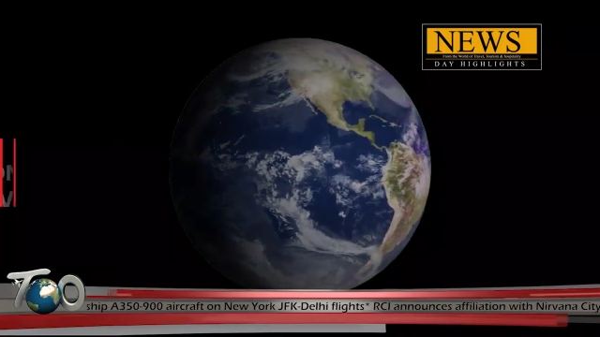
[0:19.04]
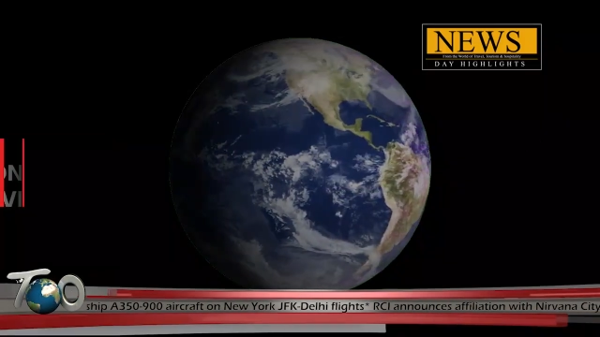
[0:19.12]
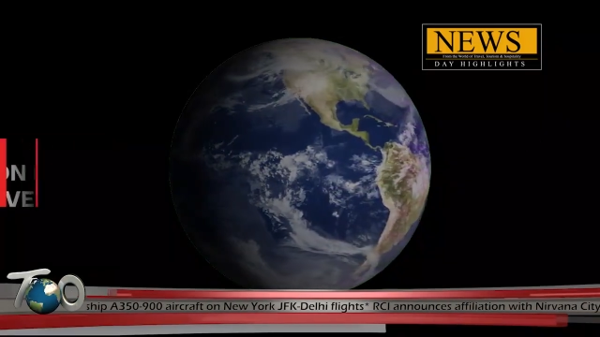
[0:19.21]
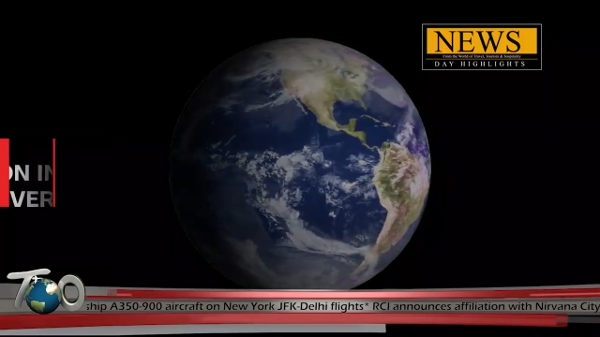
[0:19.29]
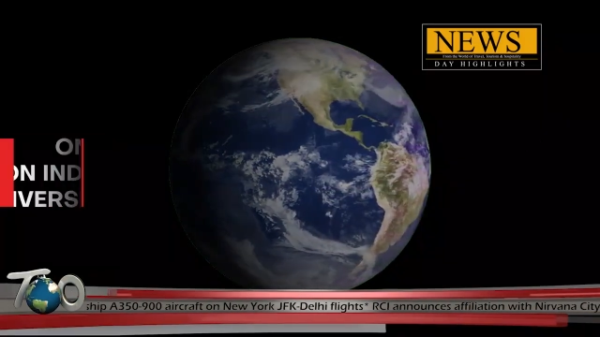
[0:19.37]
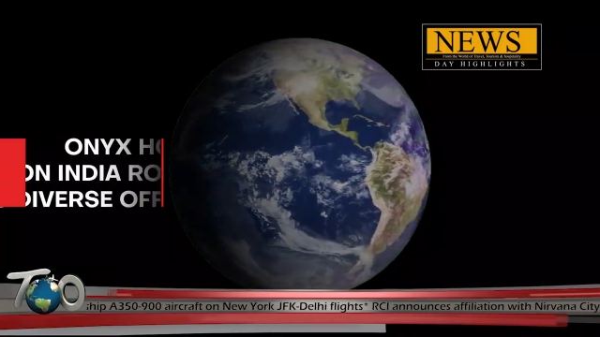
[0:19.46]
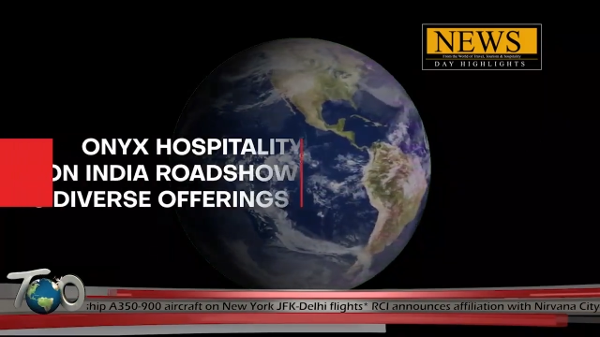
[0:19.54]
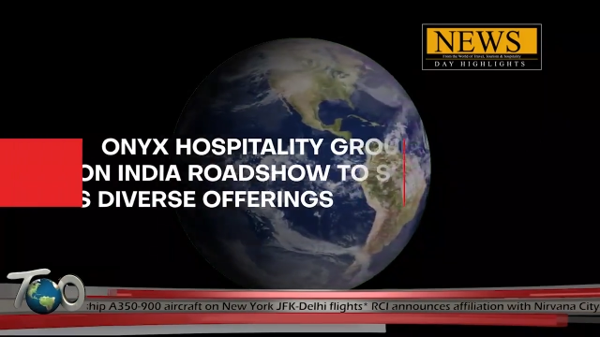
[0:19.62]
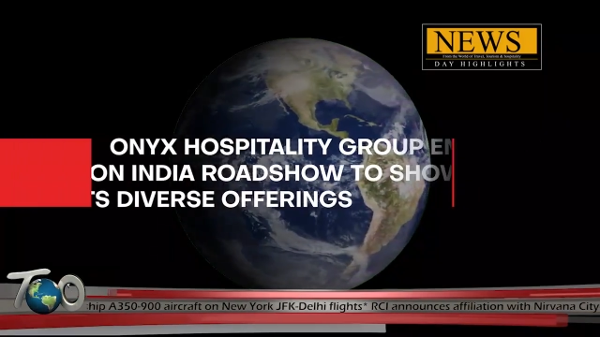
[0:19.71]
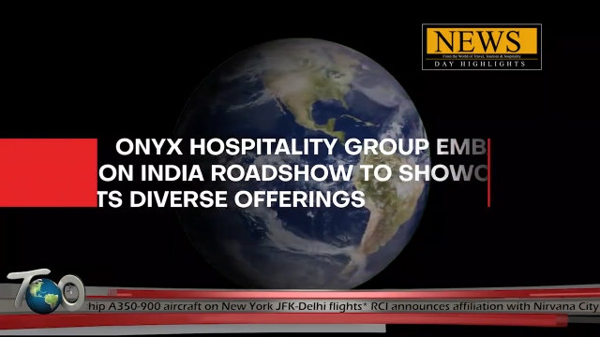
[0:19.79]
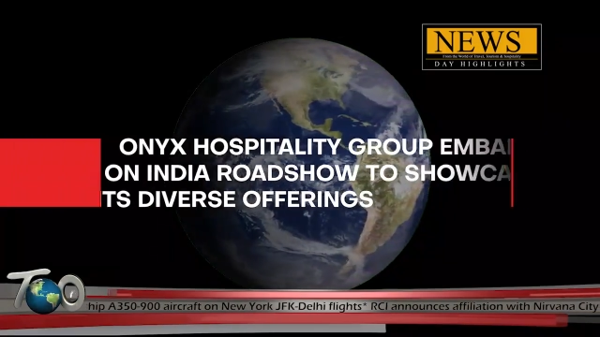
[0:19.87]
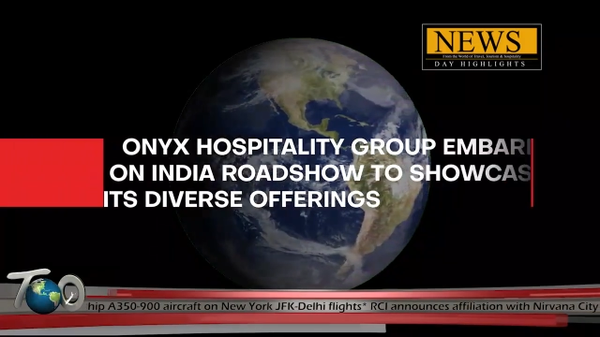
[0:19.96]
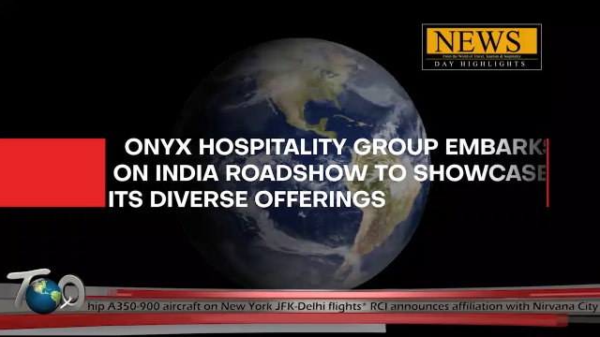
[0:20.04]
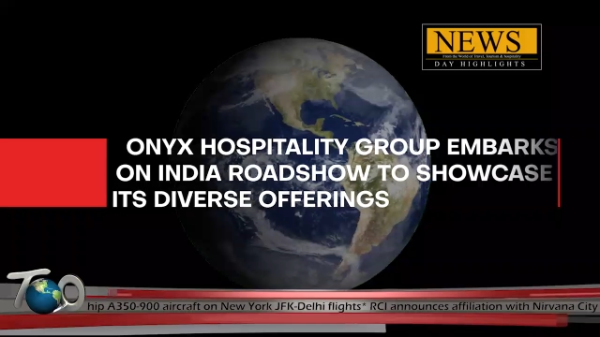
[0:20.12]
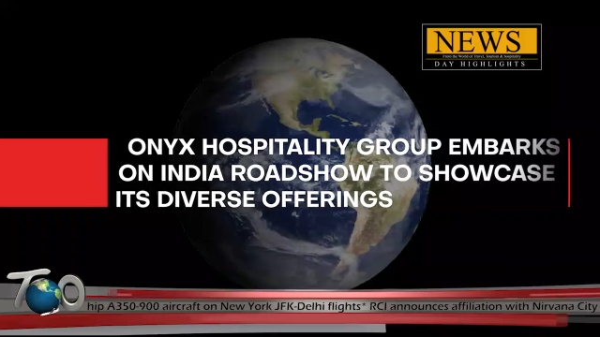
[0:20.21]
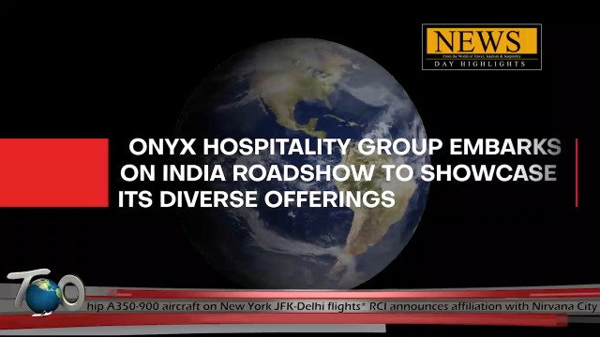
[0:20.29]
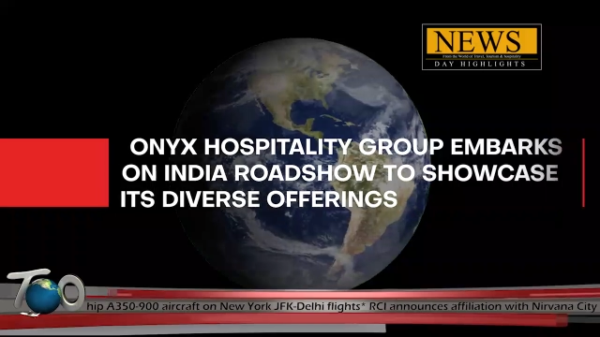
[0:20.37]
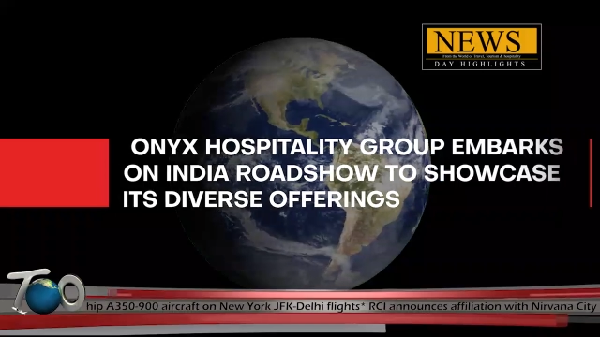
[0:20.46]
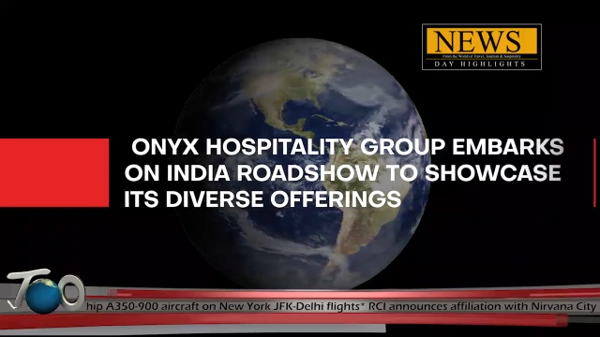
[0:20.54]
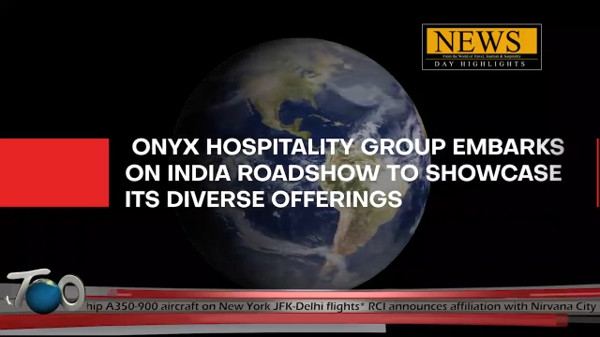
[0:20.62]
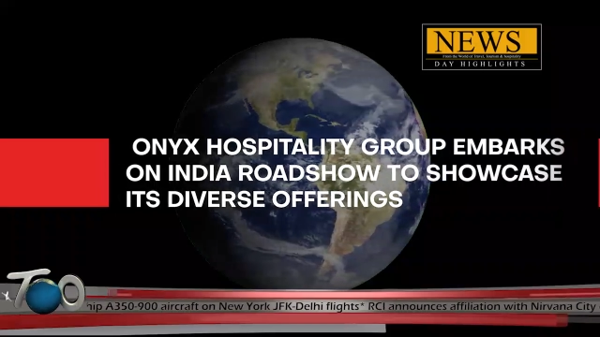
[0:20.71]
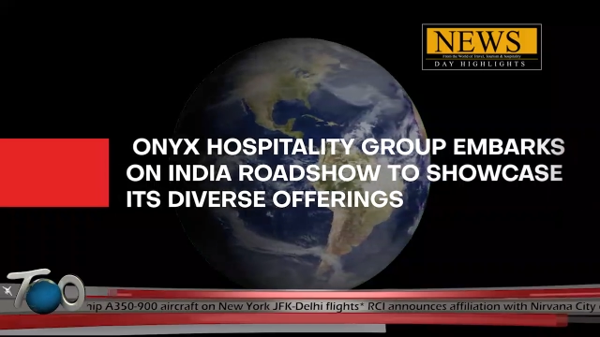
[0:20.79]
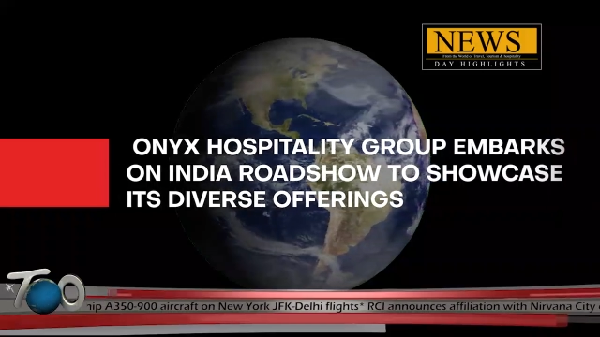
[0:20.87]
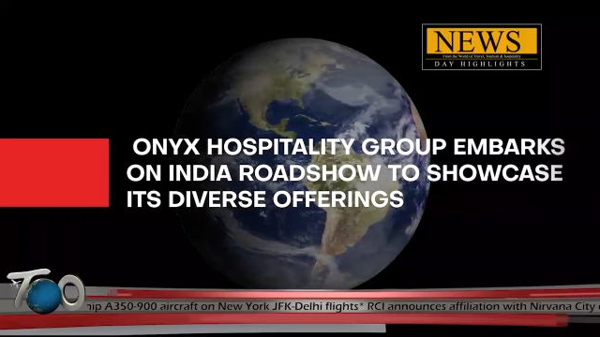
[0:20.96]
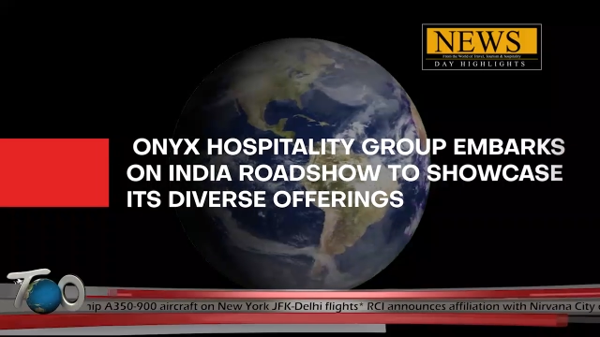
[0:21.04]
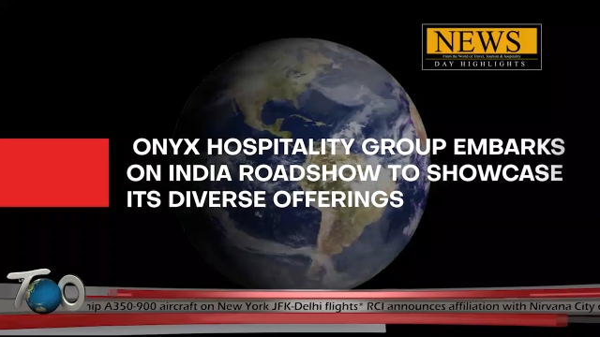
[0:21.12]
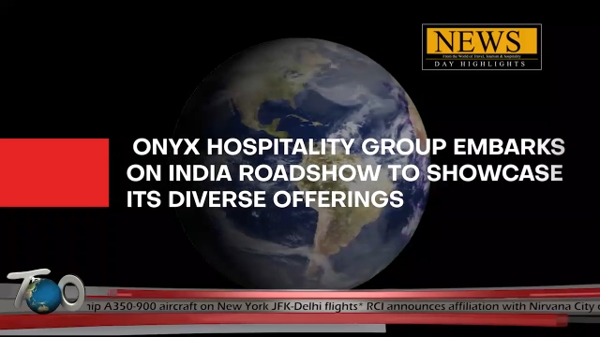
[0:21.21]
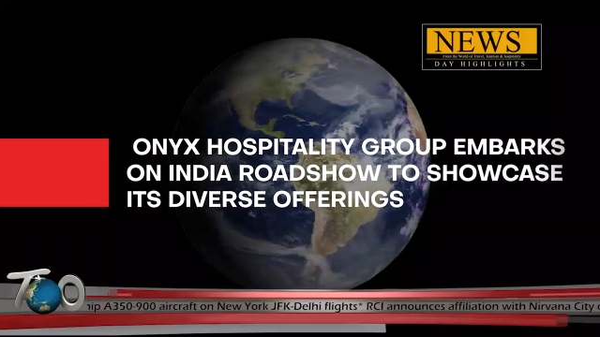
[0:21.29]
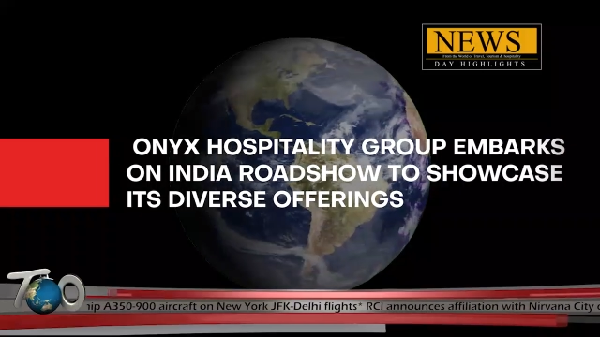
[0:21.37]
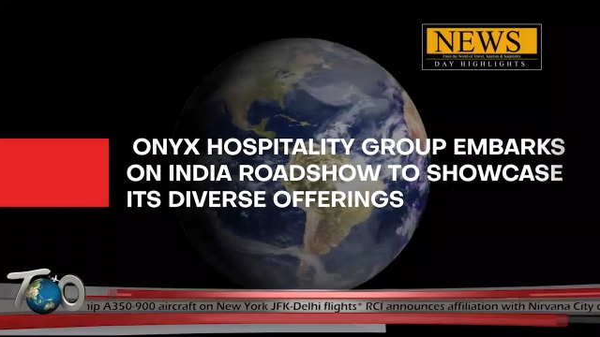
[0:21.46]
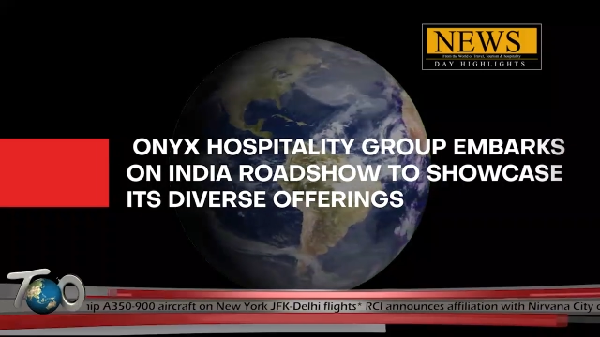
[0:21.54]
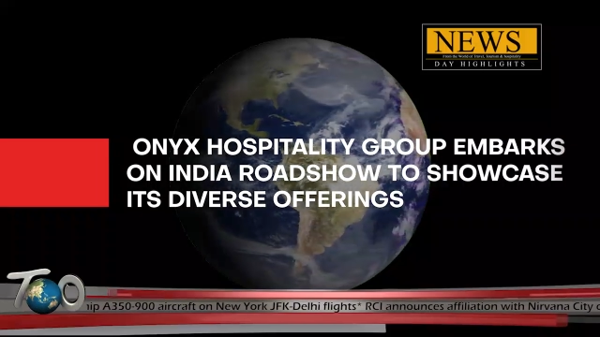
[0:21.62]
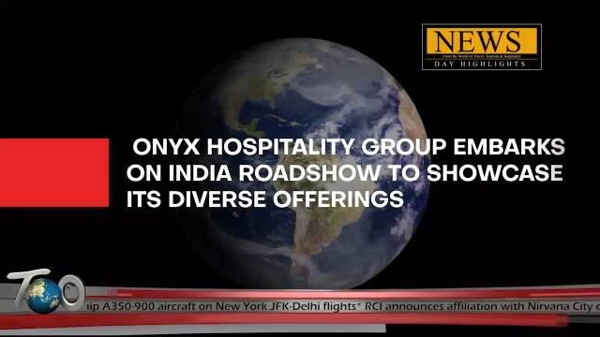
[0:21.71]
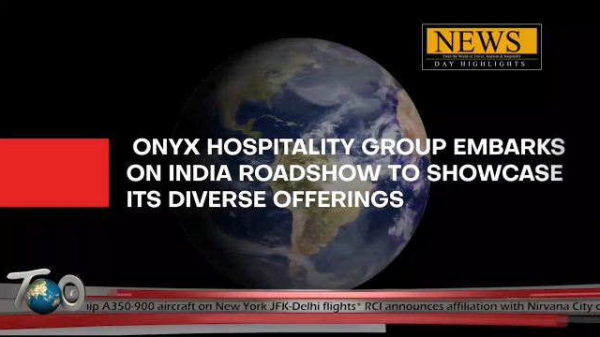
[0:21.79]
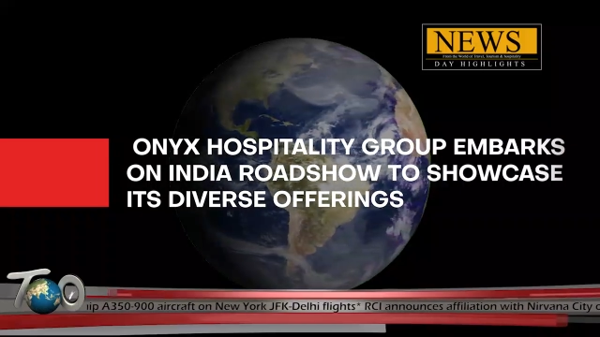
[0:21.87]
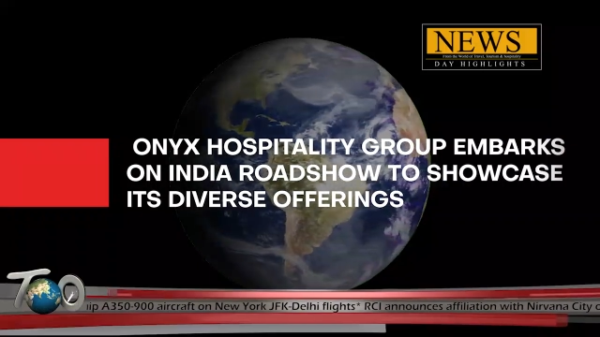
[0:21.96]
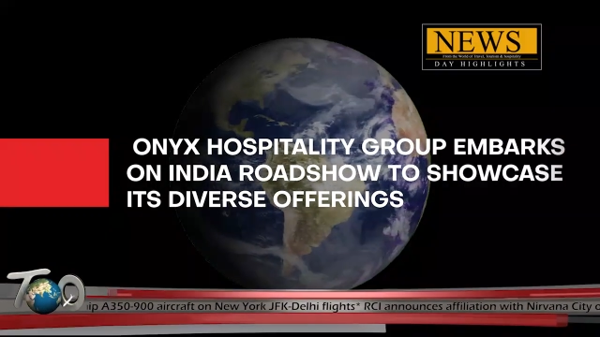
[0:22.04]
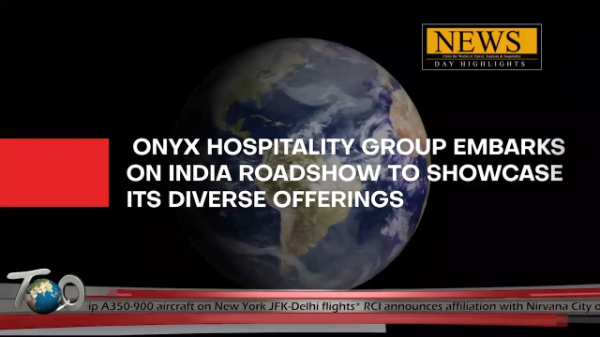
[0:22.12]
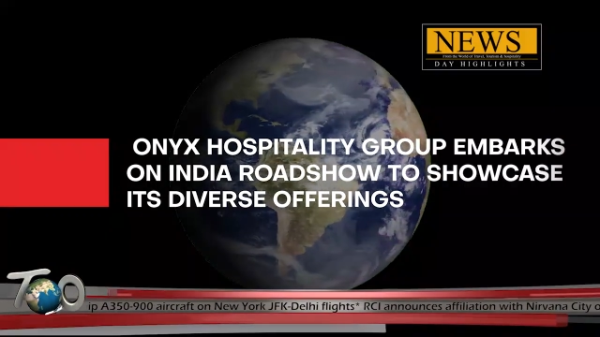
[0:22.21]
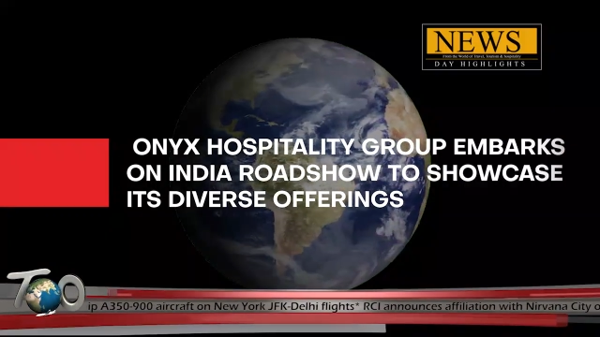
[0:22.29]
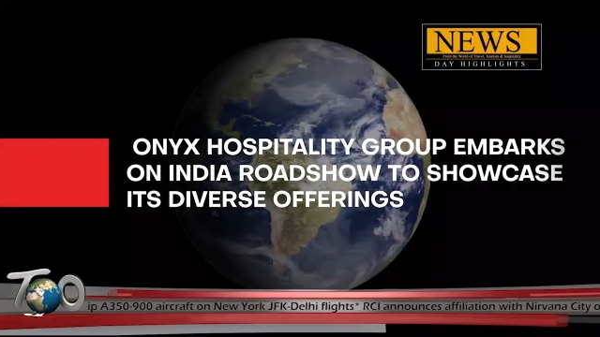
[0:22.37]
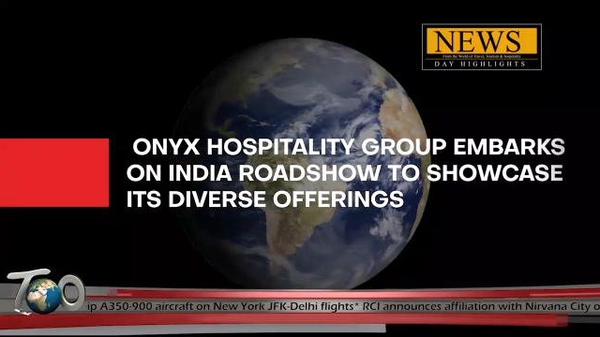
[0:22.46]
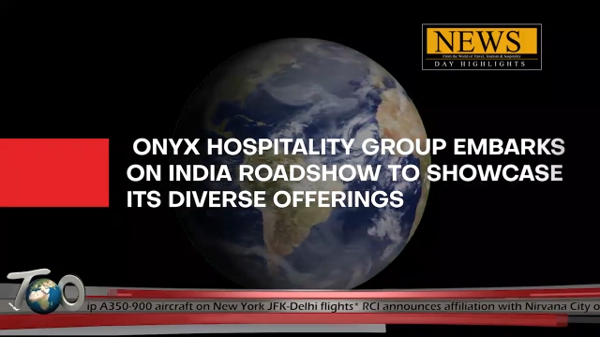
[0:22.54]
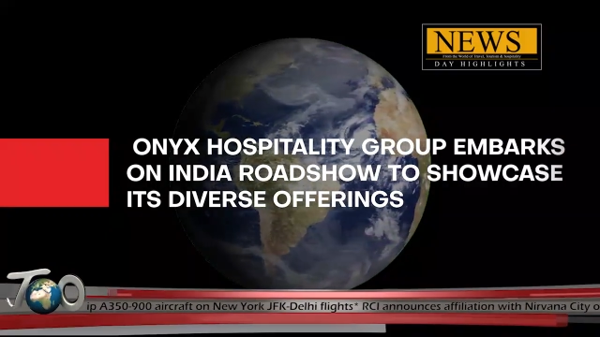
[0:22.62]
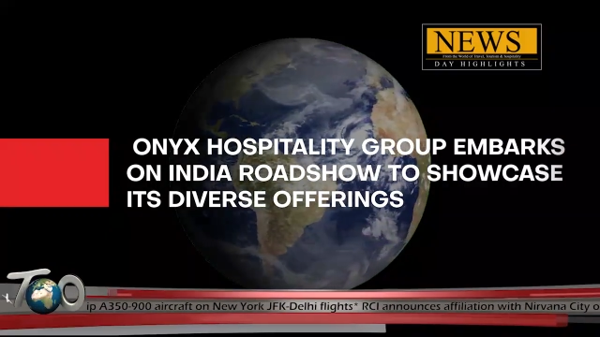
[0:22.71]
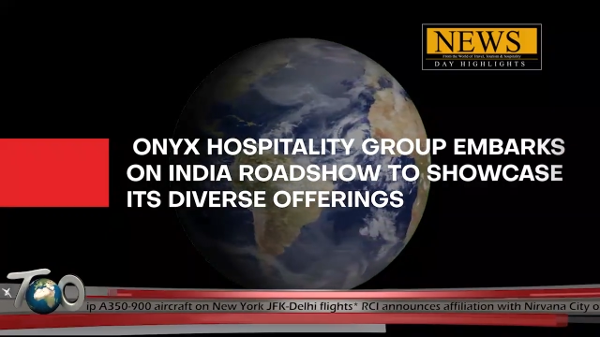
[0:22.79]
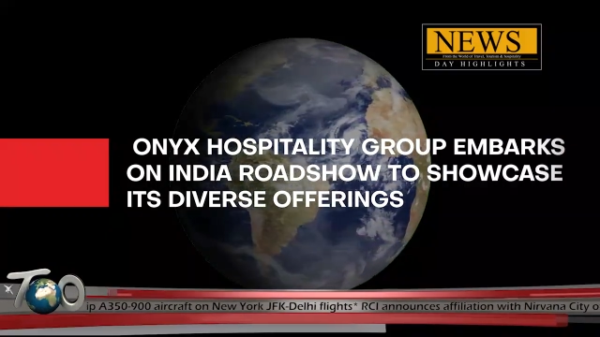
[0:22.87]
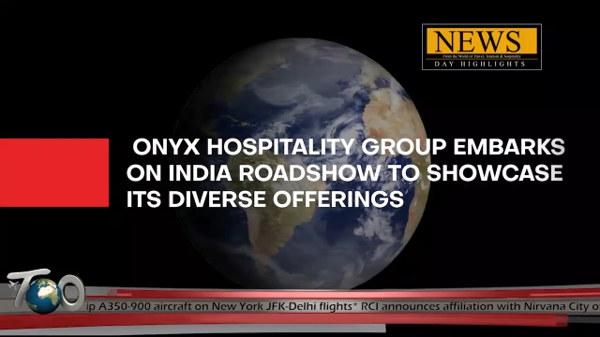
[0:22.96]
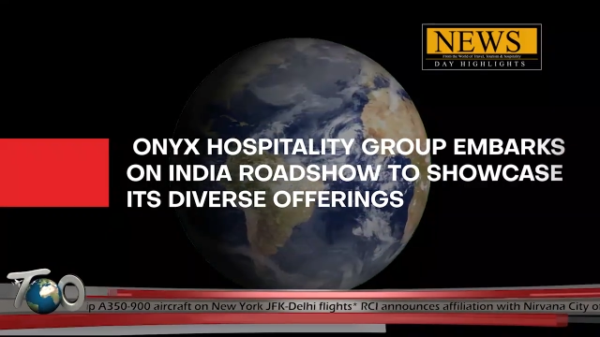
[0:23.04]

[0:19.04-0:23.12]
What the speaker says: No face is visible, so there are no lips to read.